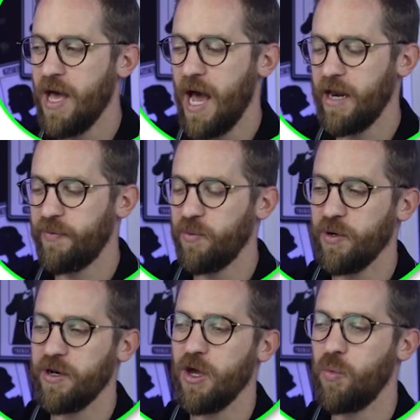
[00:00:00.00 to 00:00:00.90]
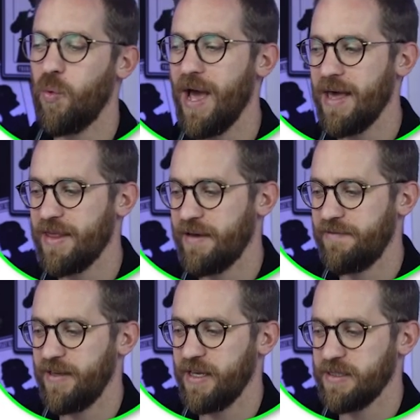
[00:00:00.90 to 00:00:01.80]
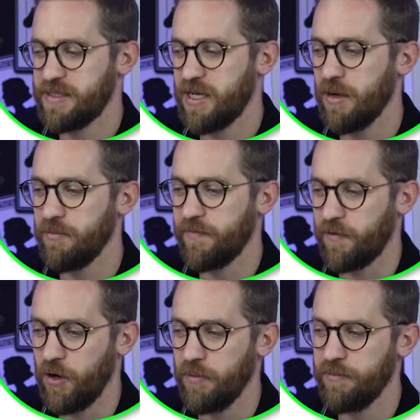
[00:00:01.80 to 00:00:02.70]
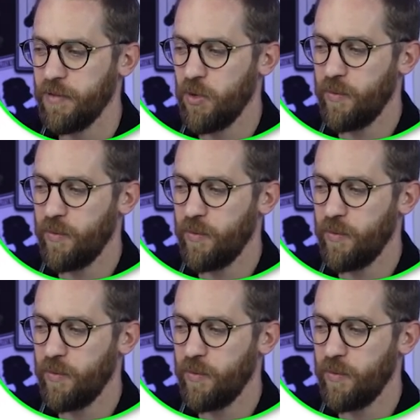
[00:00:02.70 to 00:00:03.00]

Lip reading: And if we want to know where that figure has come from,